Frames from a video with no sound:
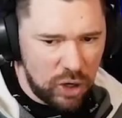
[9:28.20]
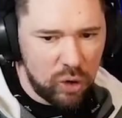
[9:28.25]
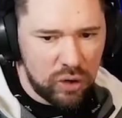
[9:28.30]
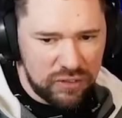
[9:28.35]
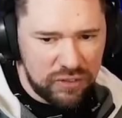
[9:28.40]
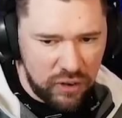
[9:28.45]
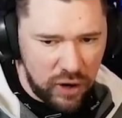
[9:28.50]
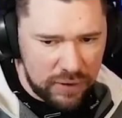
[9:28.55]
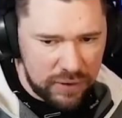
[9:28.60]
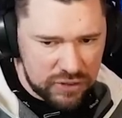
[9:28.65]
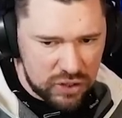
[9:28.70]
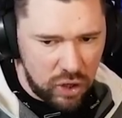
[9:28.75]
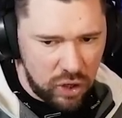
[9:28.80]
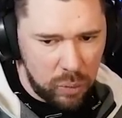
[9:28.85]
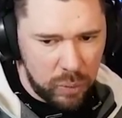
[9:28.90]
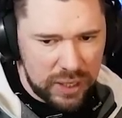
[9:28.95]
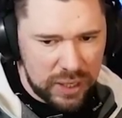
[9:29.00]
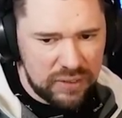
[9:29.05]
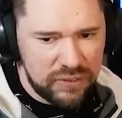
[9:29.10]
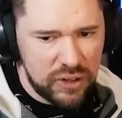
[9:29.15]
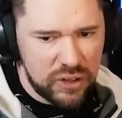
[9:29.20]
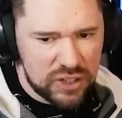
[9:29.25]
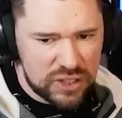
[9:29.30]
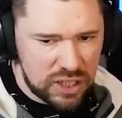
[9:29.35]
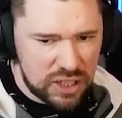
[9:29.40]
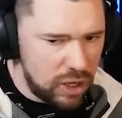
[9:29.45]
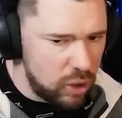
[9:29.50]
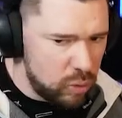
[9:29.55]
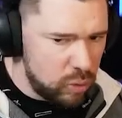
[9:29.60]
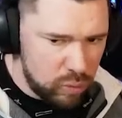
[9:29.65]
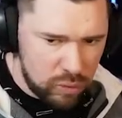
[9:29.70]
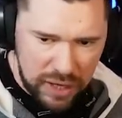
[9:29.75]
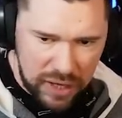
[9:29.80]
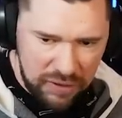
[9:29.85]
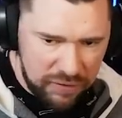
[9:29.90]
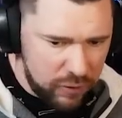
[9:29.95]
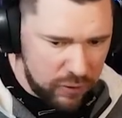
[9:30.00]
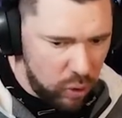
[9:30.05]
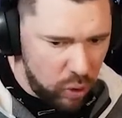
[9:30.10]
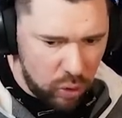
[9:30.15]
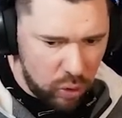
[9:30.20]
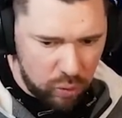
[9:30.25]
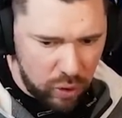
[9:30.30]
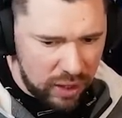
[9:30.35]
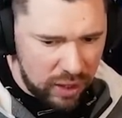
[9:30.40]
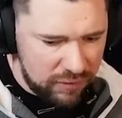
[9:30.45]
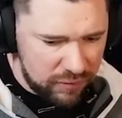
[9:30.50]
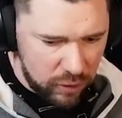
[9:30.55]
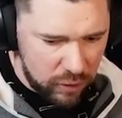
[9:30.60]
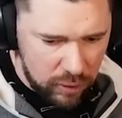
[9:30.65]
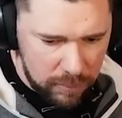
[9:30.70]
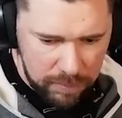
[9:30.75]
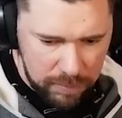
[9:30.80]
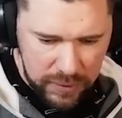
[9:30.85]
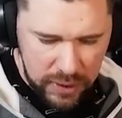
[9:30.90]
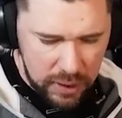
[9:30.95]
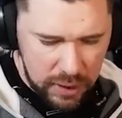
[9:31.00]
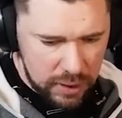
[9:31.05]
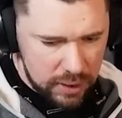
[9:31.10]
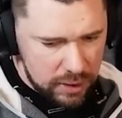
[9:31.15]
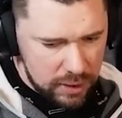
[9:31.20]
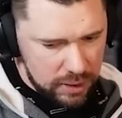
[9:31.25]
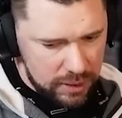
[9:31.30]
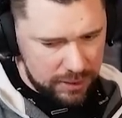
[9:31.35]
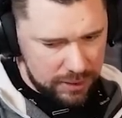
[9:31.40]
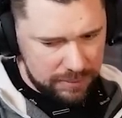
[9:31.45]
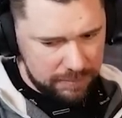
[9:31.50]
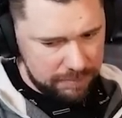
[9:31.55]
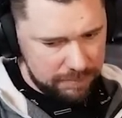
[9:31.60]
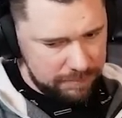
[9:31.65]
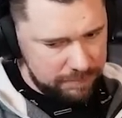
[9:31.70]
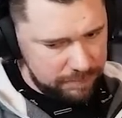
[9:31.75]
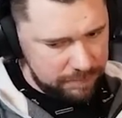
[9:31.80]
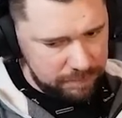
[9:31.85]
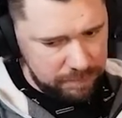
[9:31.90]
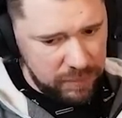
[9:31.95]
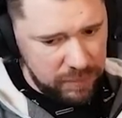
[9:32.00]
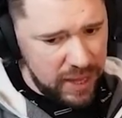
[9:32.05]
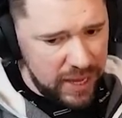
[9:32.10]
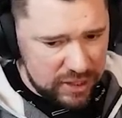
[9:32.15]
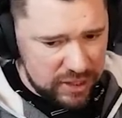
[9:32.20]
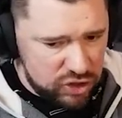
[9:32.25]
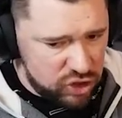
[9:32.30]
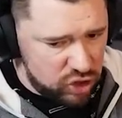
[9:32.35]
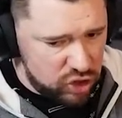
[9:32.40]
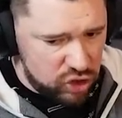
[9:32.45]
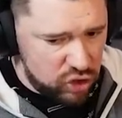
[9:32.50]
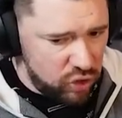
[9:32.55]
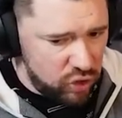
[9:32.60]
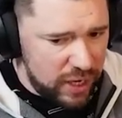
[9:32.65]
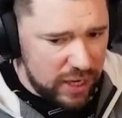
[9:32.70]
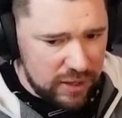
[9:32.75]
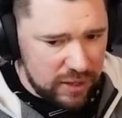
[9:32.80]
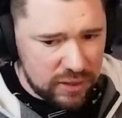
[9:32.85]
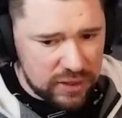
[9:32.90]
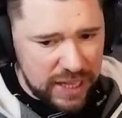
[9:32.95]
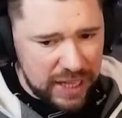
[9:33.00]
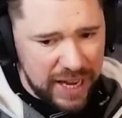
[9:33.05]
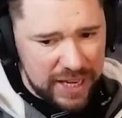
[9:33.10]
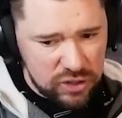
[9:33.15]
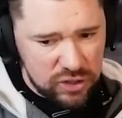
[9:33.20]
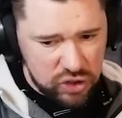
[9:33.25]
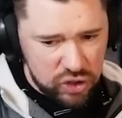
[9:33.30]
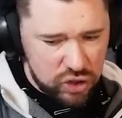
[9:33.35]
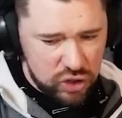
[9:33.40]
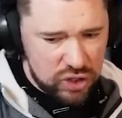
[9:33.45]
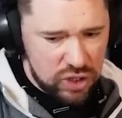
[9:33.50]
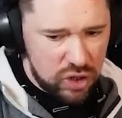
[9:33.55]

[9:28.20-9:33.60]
on a five-star weak foot to go left foot or right foot it's just great. That is just